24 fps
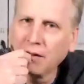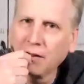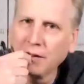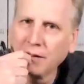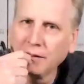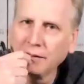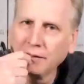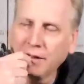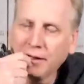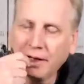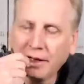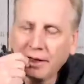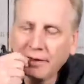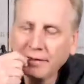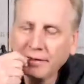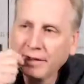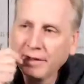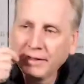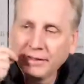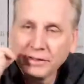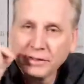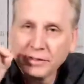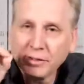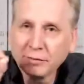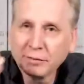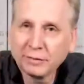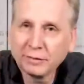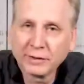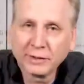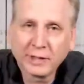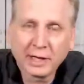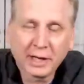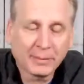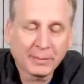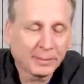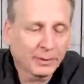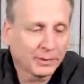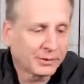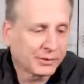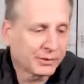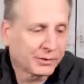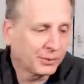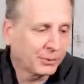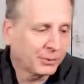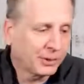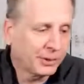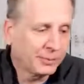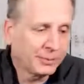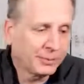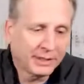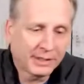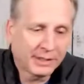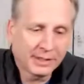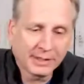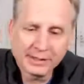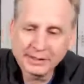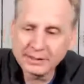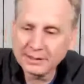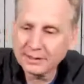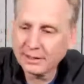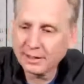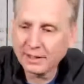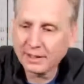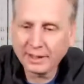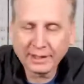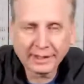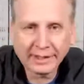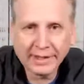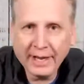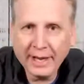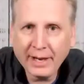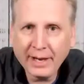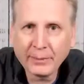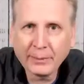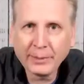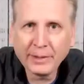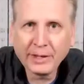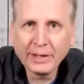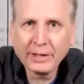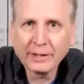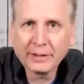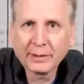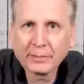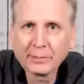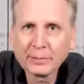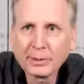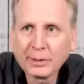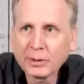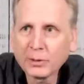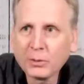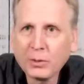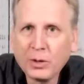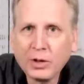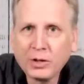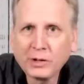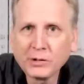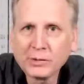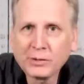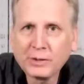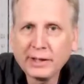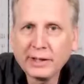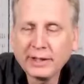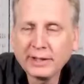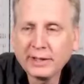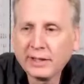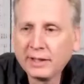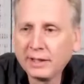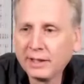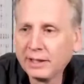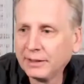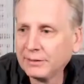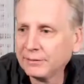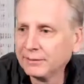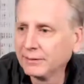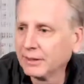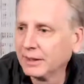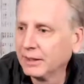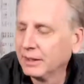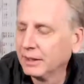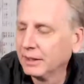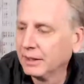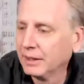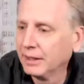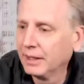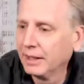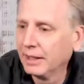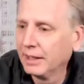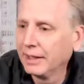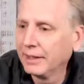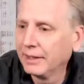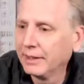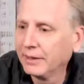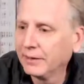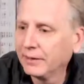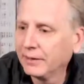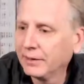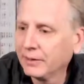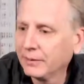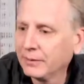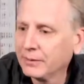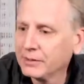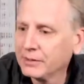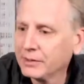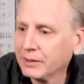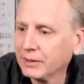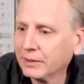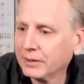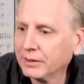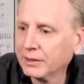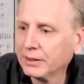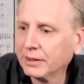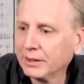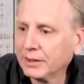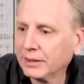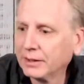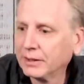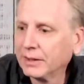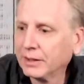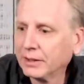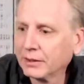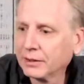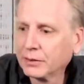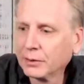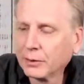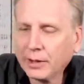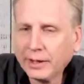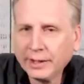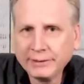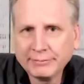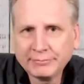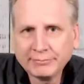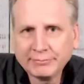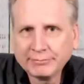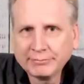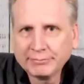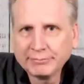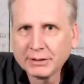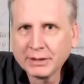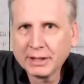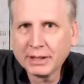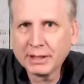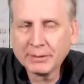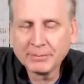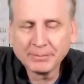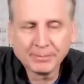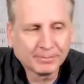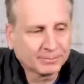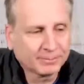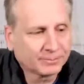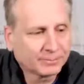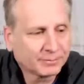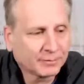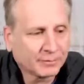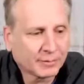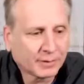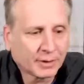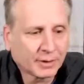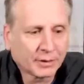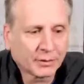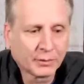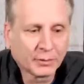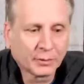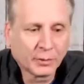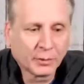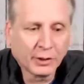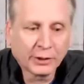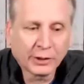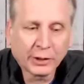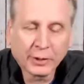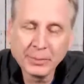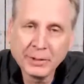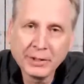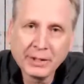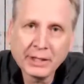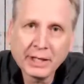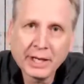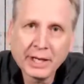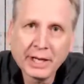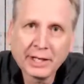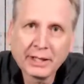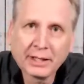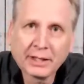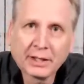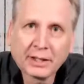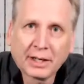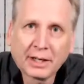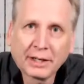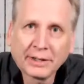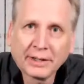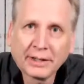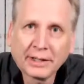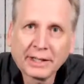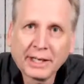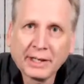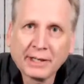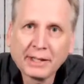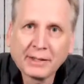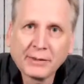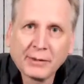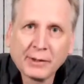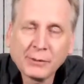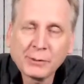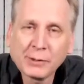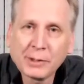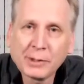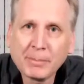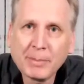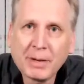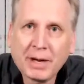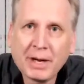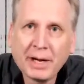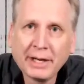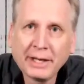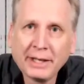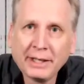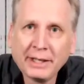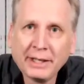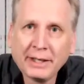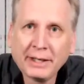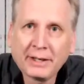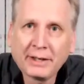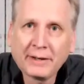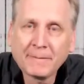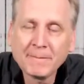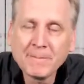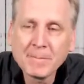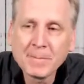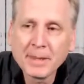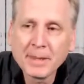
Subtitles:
No, this is a phenomenal story because, we hit the brick walls, right? There was a great, really communicator. I think he was a pioneer,